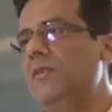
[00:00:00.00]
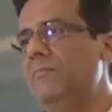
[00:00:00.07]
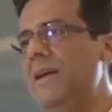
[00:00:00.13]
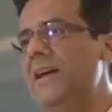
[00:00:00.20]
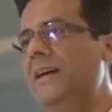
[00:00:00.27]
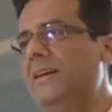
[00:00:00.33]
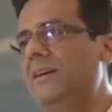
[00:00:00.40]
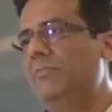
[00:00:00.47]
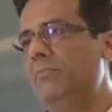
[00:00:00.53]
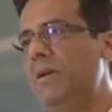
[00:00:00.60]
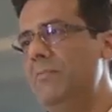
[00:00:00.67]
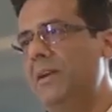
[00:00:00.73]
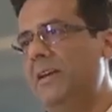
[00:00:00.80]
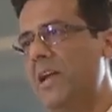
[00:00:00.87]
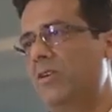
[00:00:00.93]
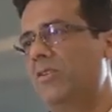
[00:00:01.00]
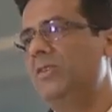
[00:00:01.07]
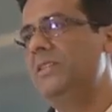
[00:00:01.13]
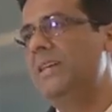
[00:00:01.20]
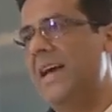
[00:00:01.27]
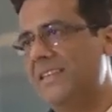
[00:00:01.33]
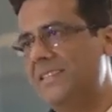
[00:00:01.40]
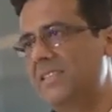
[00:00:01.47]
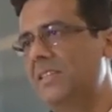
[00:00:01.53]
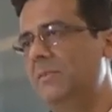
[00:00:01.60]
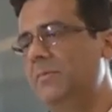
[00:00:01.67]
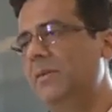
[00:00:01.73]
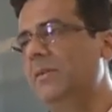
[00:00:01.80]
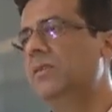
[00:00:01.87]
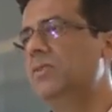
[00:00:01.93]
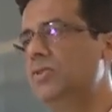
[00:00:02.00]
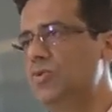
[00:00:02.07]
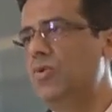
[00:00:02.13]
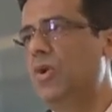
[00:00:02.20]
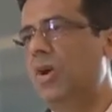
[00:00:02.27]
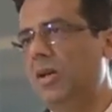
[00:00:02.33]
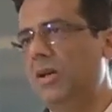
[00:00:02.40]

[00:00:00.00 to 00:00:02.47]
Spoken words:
we make payment technology accessible to